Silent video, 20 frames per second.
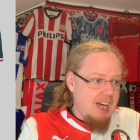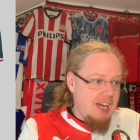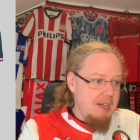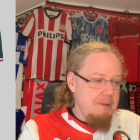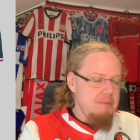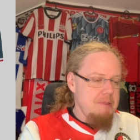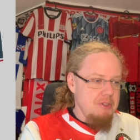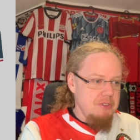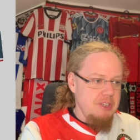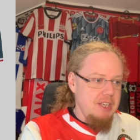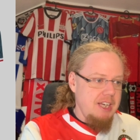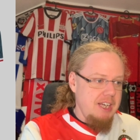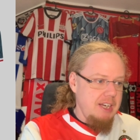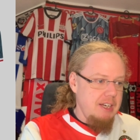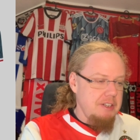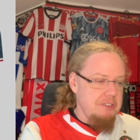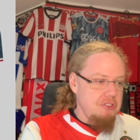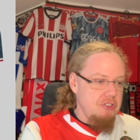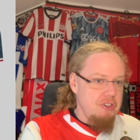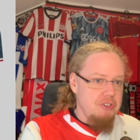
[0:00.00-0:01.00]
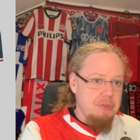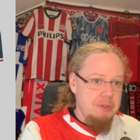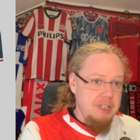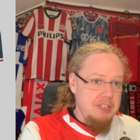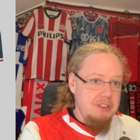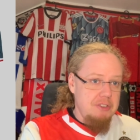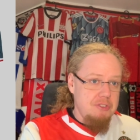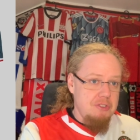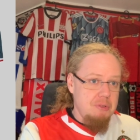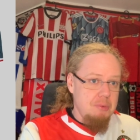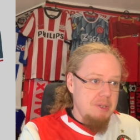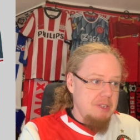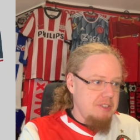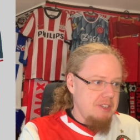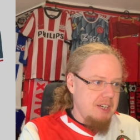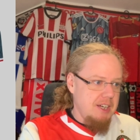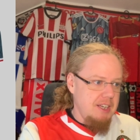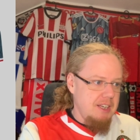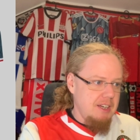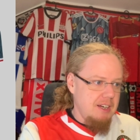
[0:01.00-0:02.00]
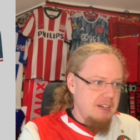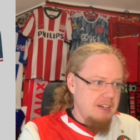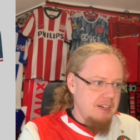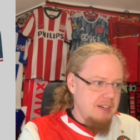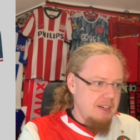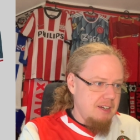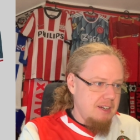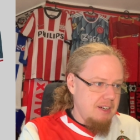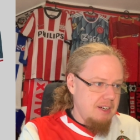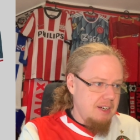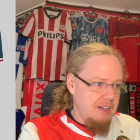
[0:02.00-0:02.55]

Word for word: i'm gonna actually rate this quite high uh,